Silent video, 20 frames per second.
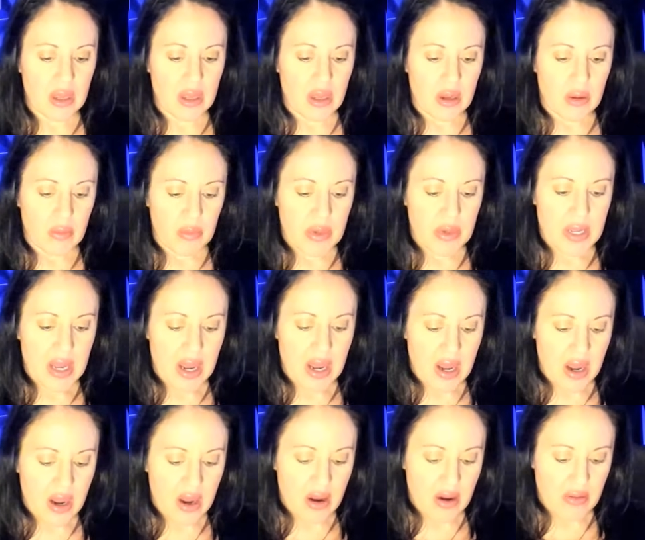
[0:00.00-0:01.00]
We
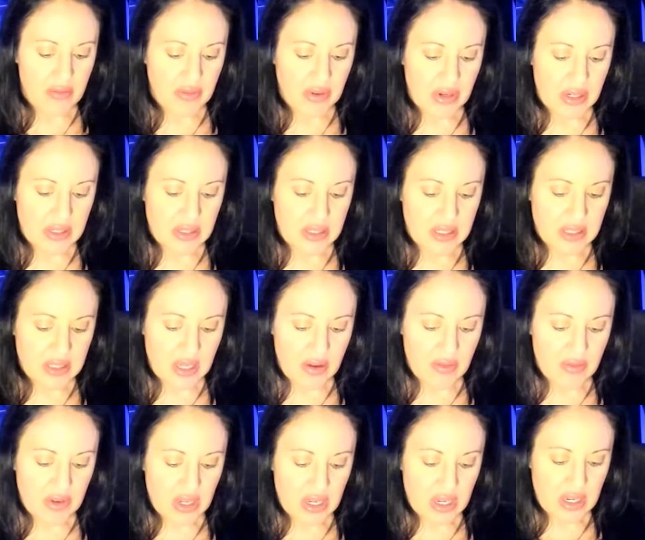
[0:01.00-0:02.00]
have a
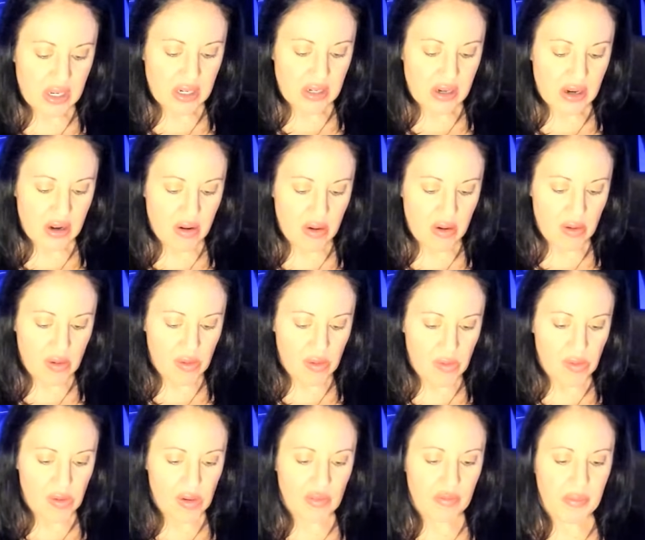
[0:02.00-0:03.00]
Seven
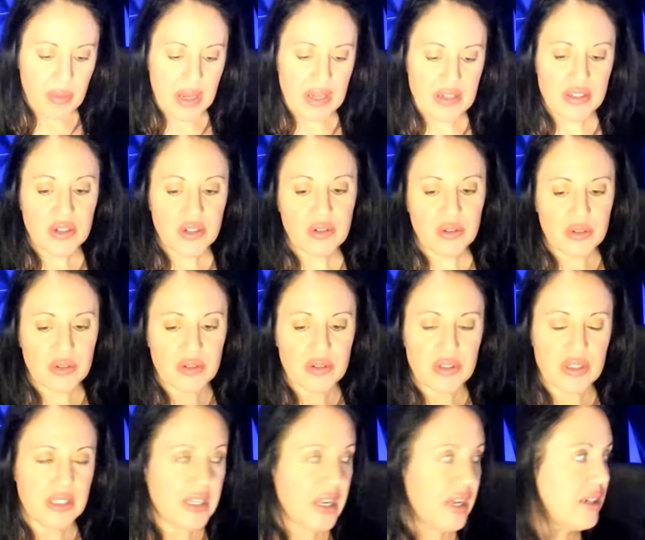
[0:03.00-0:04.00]
of
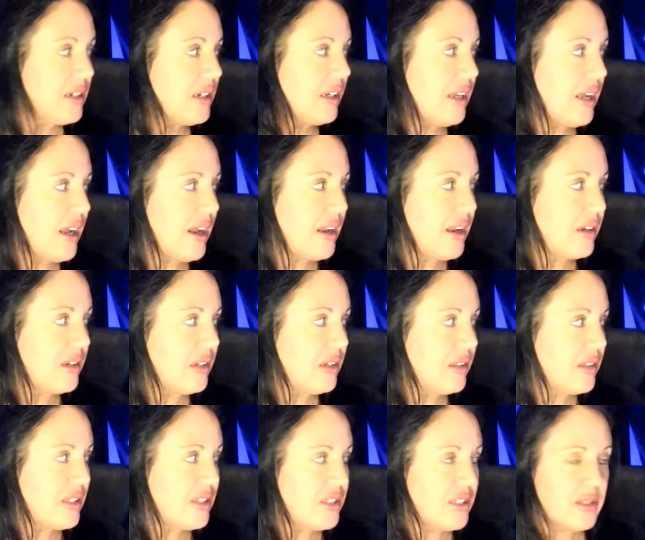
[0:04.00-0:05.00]
Pentacles yet again.
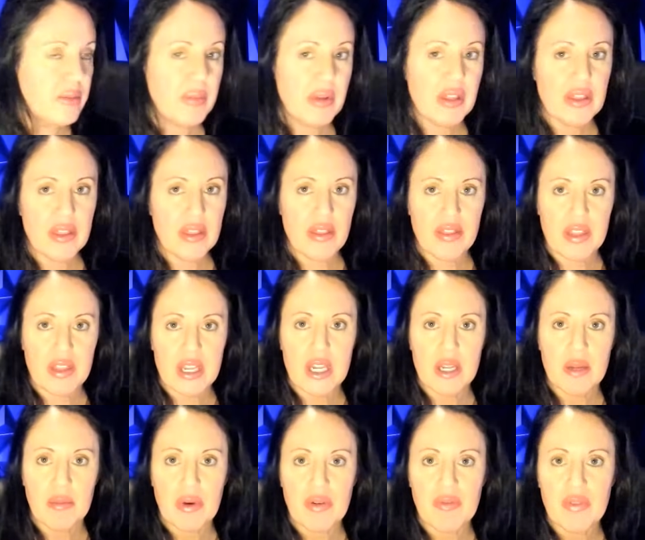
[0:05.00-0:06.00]
This has been the
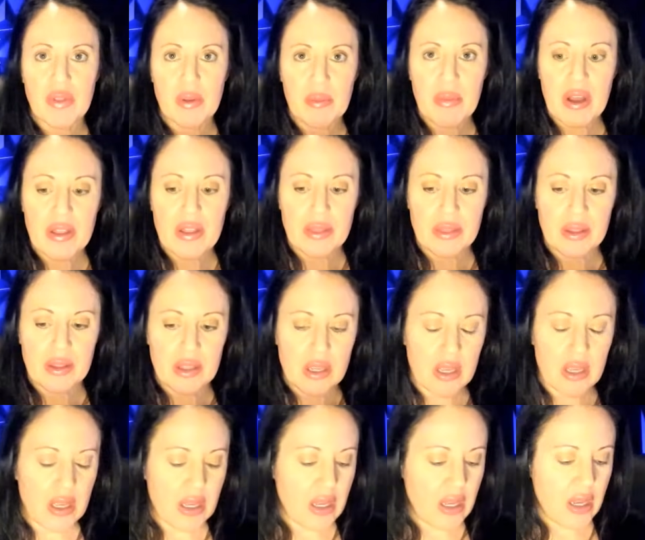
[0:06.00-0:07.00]
theme of the month.
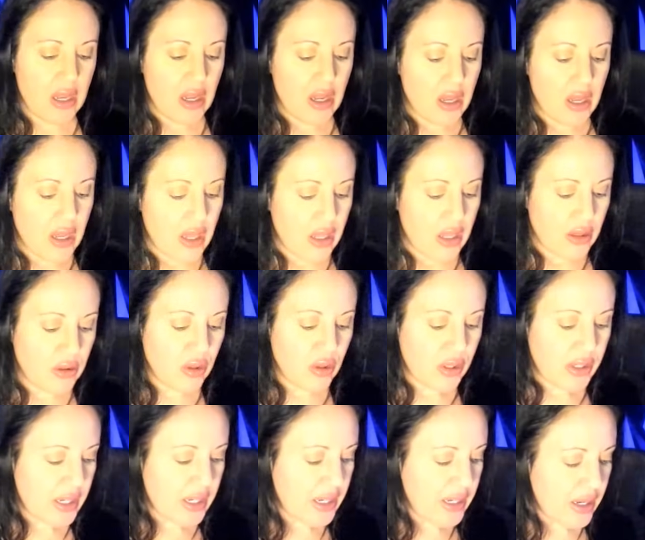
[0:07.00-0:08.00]

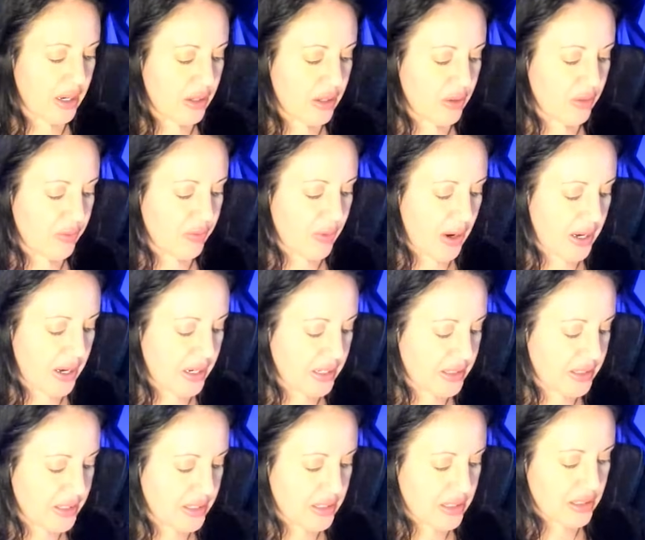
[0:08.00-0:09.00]
Looking at your
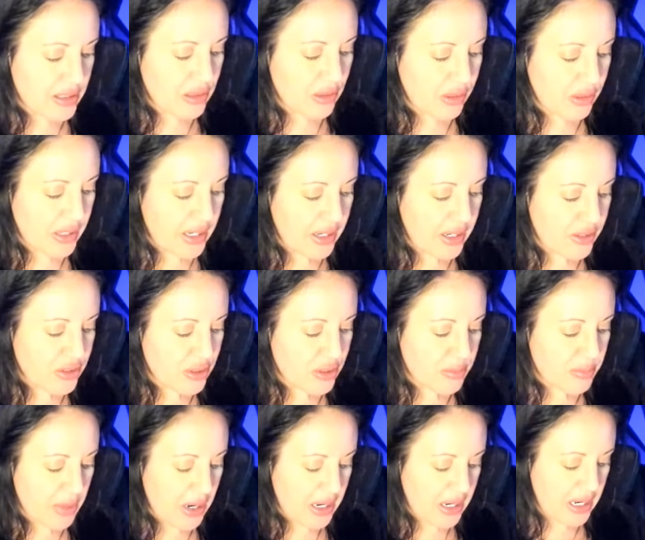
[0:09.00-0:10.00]
finances, looking at your
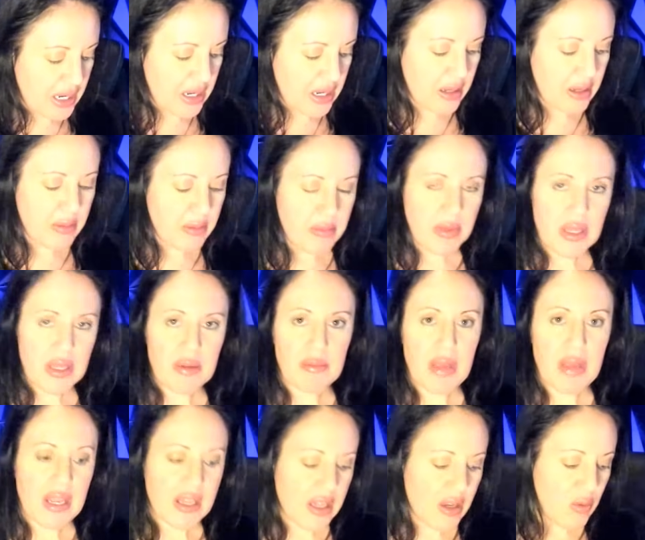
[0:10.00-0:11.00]
money, be,
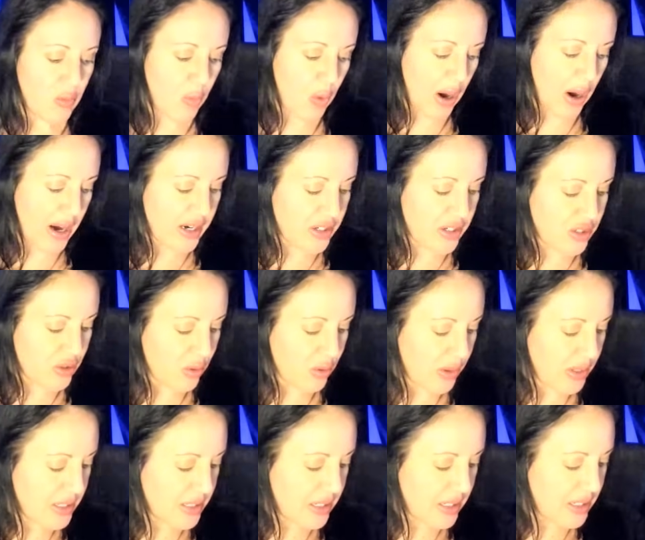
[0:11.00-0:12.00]
making wise
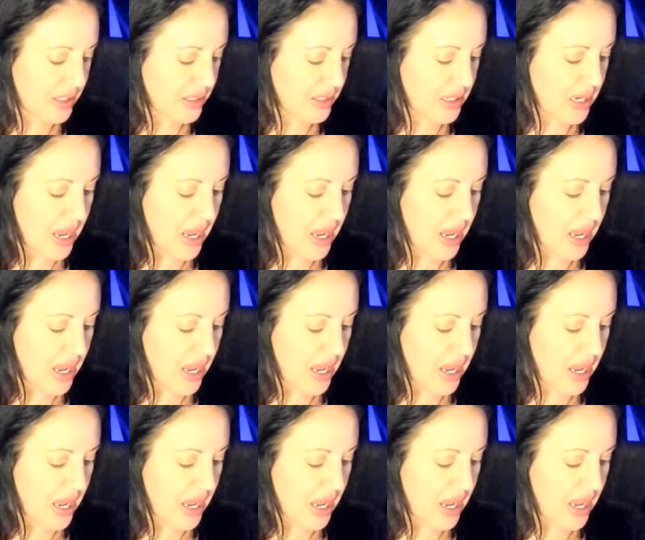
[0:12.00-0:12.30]
choices,